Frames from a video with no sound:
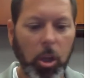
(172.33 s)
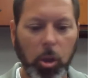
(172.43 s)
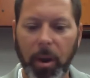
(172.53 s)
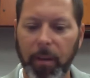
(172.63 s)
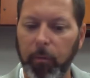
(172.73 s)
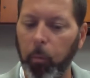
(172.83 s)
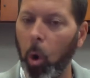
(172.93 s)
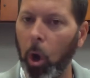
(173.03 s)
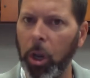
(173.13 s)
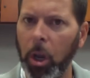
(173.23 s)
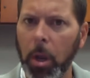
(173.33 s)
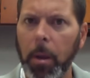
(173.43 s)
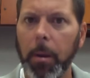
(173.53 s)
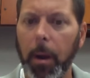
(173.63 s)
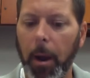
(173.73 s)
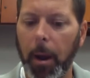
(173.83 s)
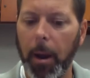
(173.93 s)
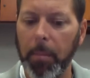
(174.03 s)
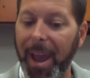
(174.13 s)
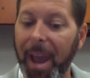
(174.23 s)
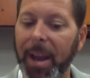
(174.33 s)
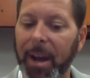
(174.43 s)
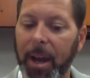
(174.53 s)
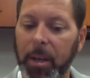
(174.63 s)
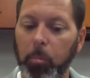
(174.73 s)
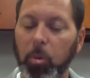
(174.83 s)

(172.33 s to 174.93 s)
You have one add-on